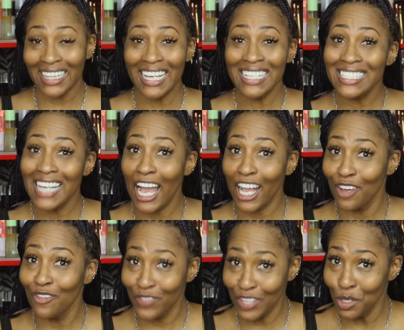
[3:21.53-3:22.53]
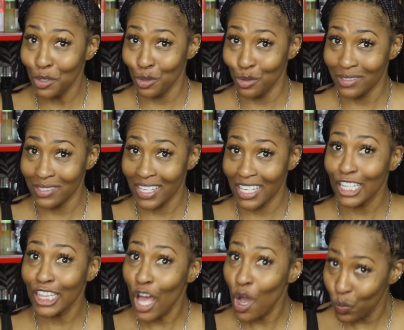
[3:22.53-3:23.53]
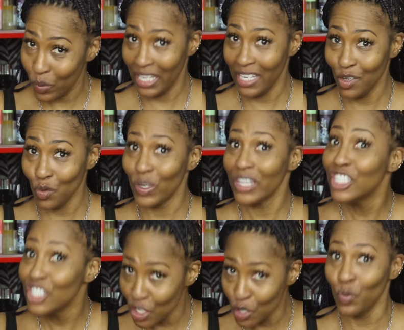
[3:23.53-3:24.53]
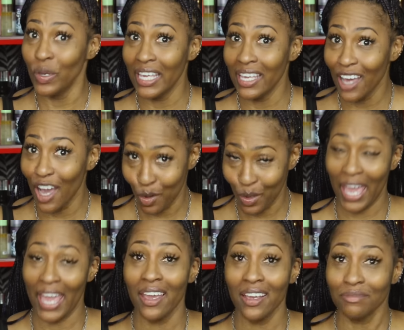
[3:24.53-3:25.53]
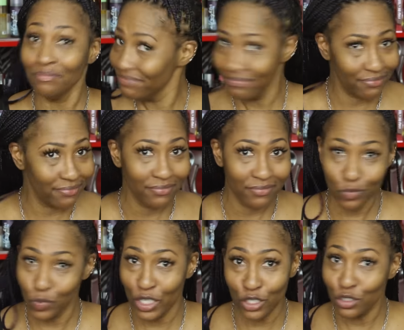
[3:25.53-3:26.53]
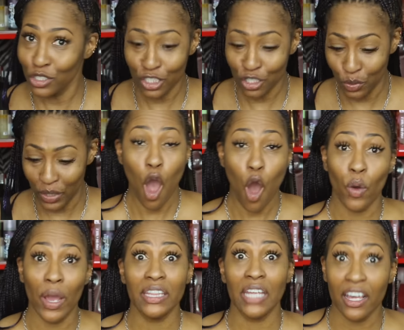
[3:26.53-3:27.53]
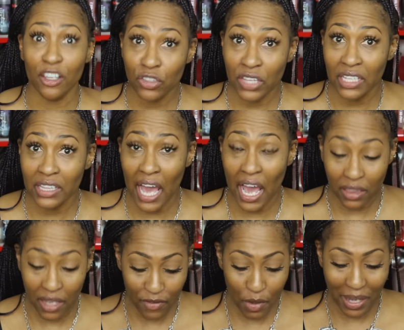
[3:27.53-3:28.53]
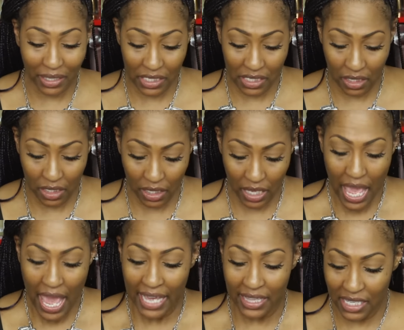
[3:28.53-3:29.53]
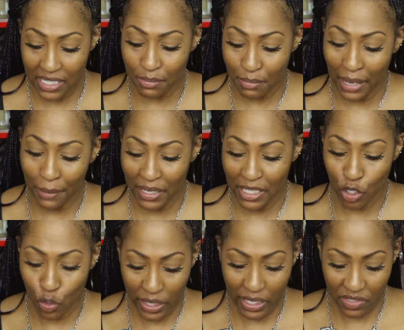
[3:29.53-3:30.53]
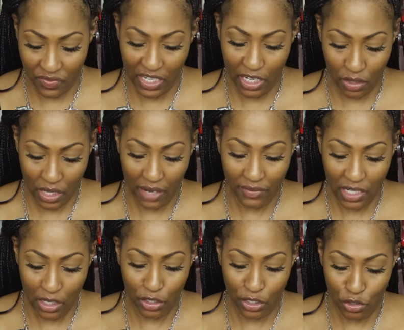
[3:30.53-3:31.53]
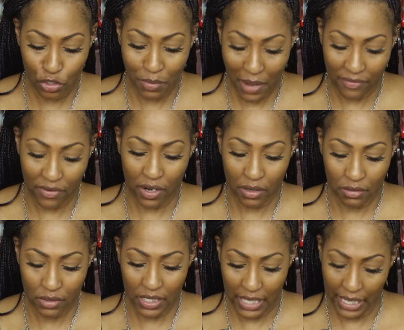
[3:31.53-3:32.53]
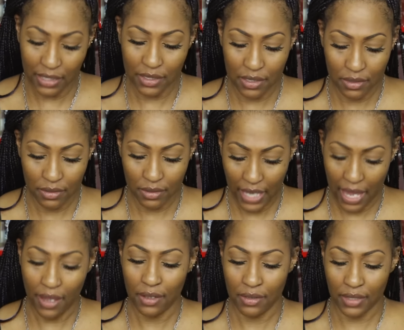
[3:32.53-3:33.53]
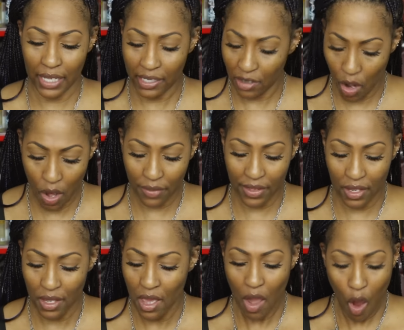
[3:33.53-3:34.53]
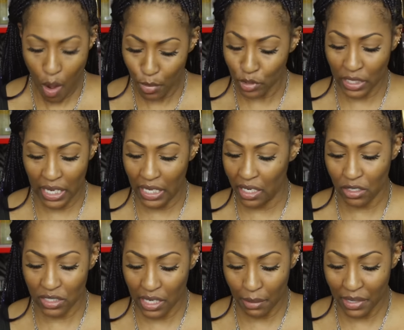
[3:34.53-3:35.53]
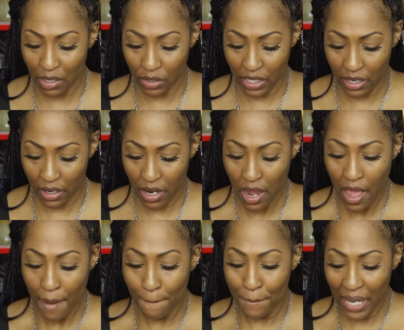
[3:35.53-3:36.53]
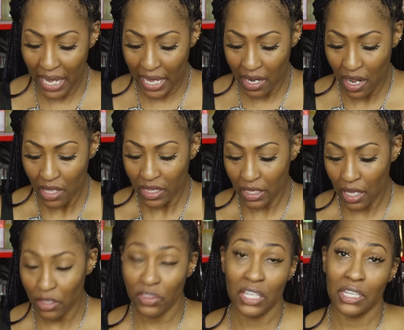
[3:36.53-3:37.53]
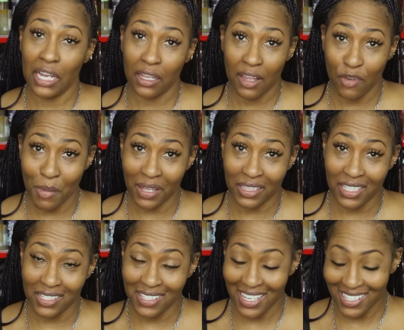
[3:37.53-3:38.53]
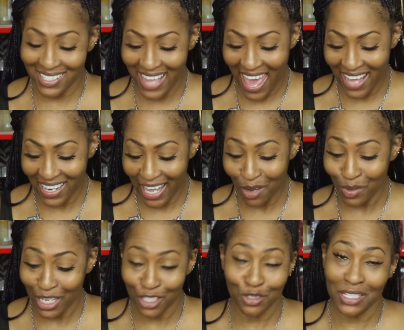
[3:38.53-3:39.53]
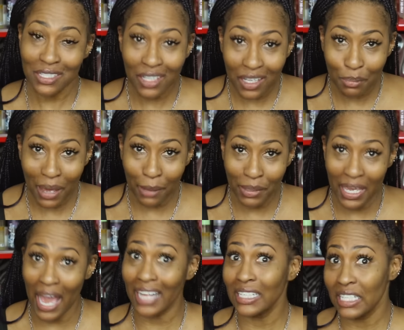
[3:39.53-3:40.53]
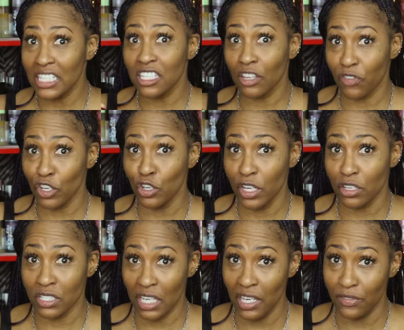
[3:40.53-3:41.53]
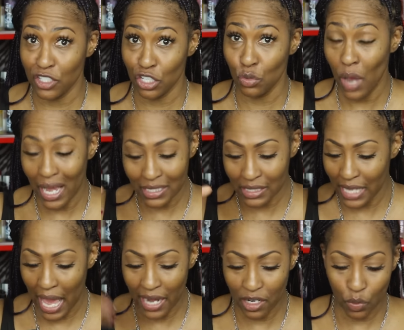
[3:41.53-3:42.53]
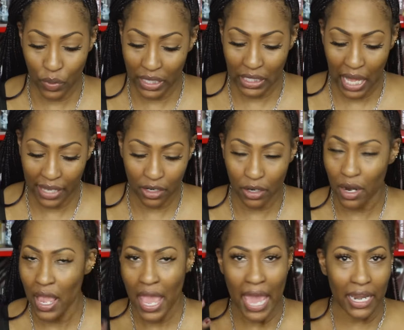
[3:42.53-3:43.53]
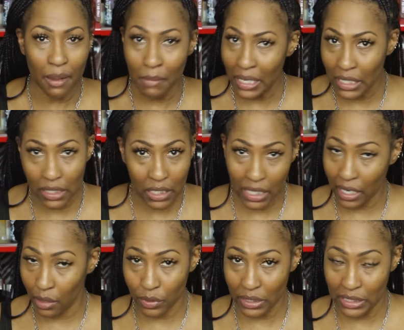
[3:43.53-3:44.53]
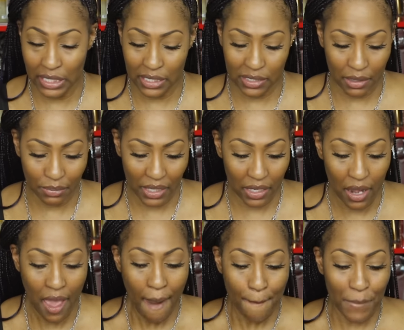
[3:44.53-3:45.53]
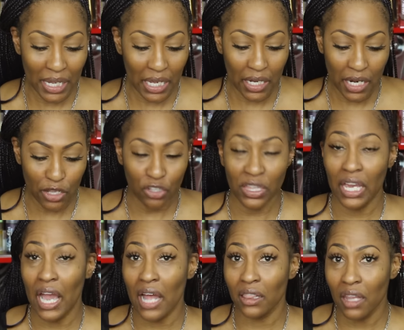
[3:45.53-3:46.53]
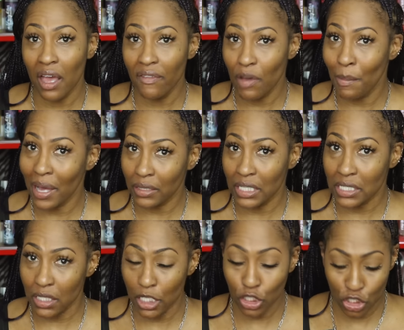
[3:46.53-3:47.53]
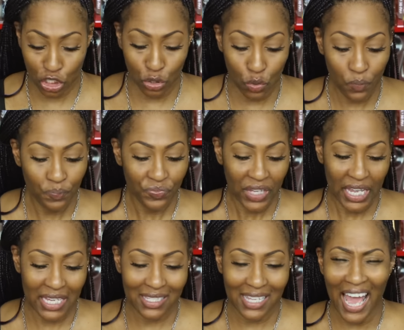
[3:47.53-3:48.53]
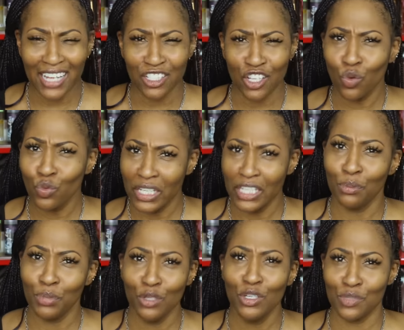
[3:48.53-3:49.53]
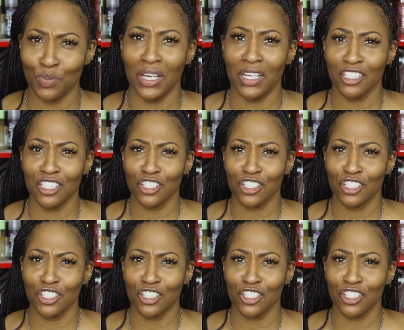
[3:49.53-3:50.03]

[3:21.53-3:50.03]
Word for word: let's not confuse glowy with dewy, okay? Mm-mm. We don't do the dewy. Oh, and the other thing that I love about this look, and this may be the quickest video that I've done on YouTube ever to date okay? Like in all the almost eight years that I've been on here. But the other thing that I love about this is that, like, when I do this look, baby, I did this look for New Year's Eve too. I just added a wing liner and it made it look like I really did something. But another thing I love about this look too is that I don't need a beauty sponge.